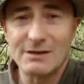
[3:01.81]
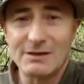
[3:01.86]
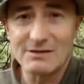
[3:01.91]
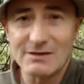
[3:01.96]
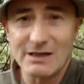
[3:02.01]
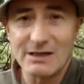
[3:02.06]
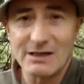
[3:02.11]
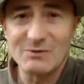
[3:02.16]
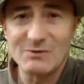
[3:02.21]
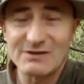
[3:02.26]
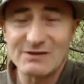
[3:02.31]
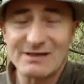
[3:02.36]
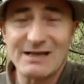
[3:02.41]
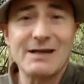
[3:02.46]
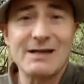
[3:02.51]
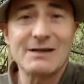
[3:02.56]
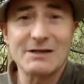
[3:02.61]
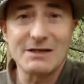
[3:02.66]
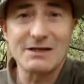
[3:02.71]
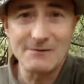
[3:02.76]
and his name is
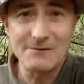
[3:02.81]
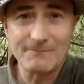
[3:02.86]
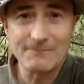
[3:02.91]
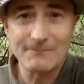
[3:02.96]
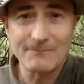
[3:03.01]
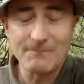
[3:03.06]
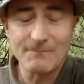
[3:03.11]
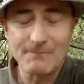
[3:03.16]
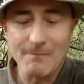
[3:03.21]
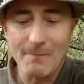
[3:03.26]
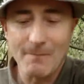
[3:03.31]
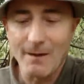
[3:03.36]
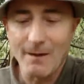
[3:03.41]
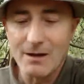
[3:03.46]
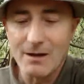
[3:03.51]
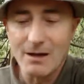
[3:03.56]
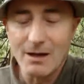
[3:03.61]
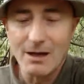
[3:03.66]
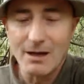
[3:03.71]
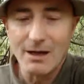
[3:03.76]
Sandy.
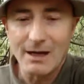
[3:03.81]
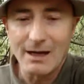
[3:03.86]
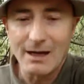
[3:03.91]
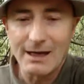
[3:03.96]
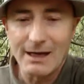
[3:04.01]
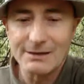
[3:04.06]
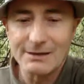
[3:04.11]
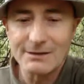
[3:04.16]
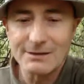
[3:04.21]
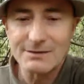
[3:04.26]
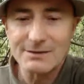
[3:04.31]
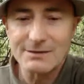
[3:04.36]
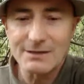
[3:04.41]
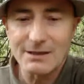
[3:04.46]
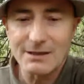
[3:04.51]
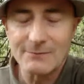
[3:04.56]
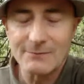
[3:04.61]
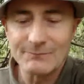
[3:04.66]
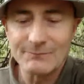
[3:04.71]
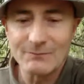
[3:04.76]
And
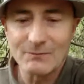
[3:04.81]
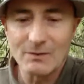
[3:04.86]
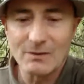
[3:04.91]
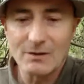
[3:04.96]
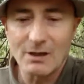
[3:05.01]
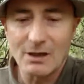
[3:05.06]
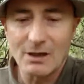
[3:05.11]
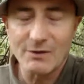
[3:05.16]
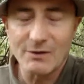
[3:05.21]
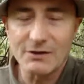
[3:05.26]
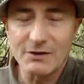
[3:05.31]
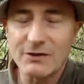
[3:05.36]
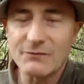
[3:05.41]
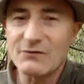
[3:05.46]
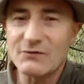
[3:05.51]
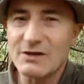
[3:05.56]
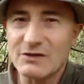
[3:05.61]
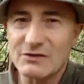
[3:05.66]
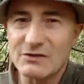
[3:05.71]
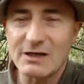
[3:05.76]
anyway, the
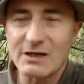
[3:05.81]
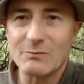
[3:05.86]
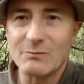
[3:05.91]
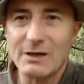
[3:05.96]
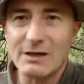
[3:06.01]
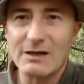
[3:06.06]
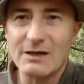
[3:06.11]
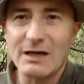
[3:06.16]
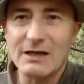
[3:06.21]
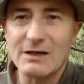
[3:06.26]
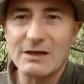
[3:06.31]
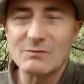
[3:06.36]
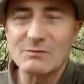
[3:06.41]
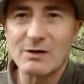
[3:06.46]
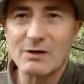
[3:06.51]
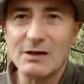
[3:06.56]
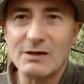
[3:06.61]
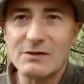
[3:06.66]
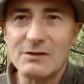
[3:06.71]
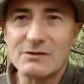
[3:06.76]
gift that he sent me
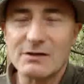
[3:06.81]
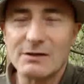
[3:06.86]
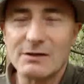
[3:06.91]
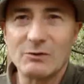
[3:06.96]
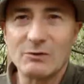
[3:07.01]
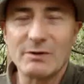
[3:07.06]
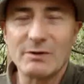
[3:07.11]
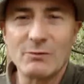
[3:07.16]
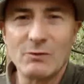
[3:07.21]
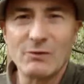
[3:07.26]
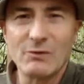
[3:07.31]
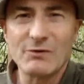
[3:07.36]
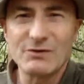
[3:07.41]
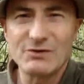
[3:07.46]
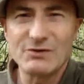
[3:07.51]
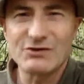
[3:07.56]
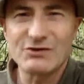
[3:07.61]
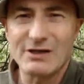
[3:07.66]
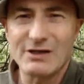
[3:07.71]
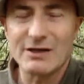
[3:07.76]
is a little bit more
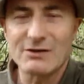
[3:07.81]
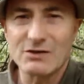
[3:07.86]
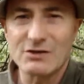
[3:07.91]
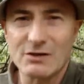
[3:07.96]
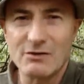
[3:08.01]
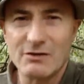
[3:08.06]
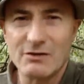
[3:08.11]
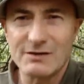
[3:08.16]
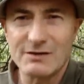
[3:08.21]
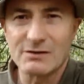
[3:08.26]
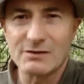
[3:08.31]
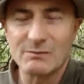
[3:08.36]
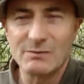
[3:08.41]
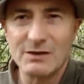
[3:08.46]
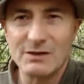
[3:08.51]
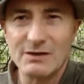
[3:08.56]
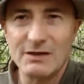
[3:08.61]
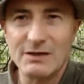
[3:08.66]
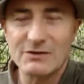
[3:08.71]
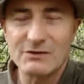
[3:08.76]
than just the actual
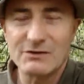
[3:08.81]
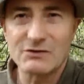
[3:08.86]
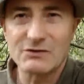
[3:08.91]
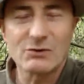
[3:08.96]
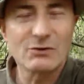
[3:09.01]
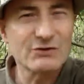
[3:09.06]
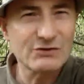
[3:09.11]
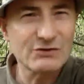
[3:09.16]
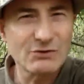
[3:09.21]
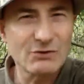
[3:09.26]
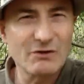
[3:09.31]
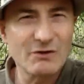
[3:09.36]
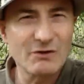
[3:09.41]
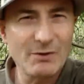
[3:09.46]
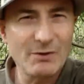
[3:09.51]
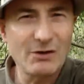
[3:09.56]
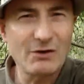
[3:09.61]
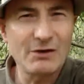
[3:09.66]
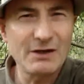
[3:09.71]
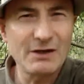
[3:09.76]
item. It's a sort of
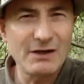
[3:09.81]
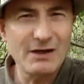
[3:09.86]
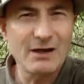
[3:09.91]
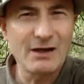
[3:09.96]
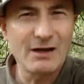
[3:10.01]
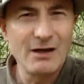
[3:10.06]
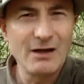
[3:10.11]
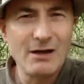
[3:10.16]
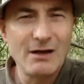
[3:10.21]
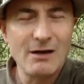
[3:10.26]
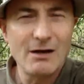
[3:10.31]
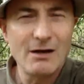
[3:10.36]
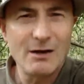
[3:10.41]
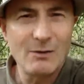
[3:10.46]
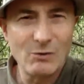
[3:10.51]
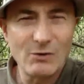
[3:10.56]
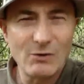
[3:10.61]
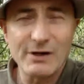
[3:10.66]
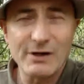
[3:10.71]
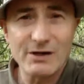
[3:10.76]
story behind it
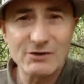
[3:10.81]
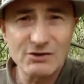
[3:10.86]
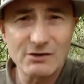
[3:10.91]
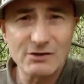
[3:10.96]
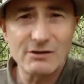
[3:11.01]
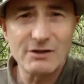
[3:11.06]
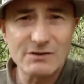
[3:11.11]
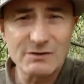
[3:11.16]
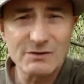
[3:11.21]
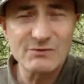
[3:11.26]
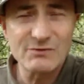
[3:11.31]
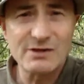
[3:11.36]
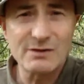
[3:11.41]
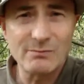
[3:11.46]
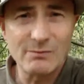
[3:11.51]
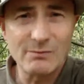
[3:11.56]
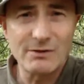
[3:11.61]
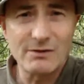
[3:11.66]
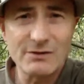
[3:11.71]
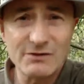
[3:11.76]
and what the actual item
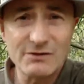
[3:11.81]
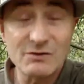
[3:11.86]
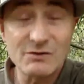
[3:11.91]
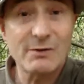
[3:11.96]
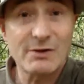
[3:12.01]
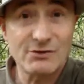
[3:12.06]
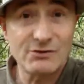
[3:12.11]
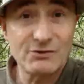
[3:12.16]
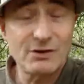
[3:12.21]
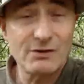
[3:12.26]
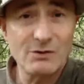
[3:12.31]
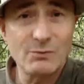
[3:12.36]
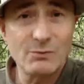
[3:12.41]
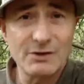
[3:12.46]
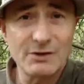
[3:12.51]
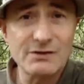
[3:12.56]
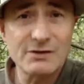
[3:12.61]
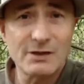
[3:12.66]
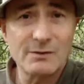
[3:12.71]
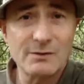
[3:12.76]
symbolises, but I'll show you
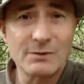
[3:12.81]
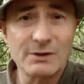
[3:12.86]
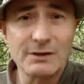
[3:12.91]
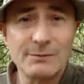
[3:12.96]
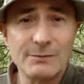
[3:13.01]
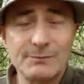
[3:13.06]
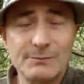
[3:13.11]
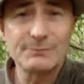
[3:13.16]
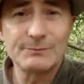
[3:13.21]
what he sent me.